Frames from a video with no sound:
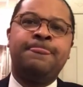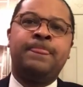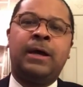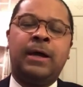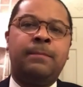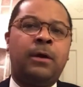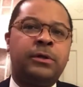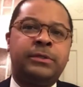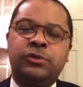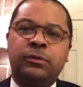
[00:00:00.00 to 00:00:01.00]

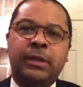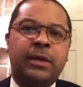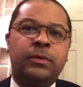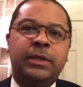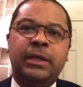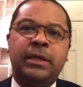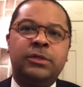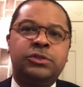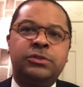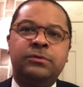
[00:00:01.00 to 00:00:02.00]
are digital equity
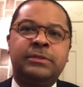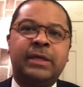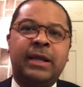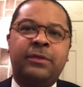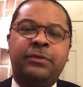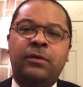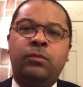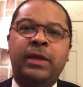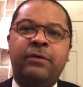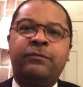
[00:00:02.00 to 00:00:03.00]
issues that I think
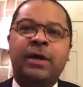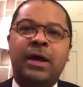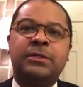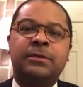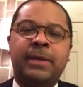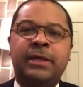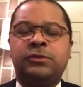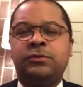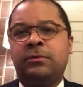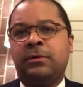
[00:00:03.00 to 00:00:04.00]
we have got to make
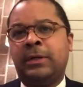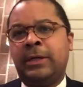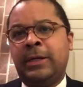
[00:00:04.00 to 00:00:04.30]
sure